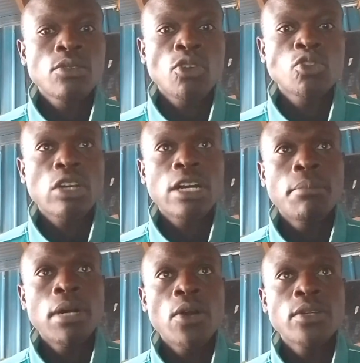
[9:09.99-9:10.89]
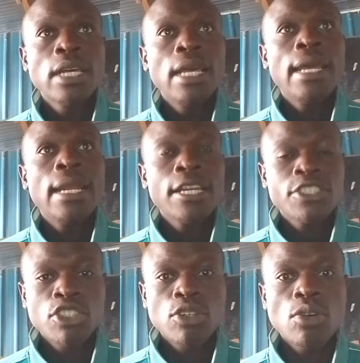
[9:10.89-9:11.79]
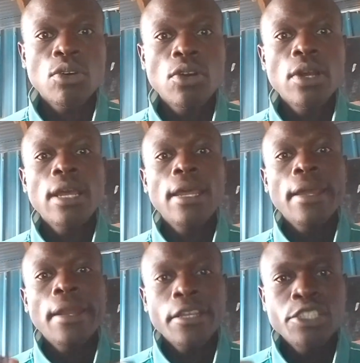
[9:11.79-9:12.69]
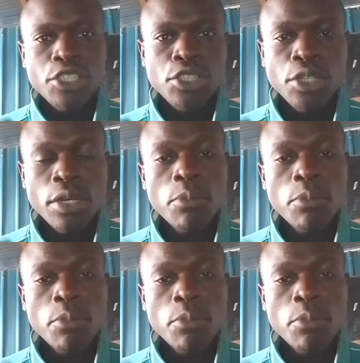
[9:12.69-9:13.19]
we're going to talk about electrical energy.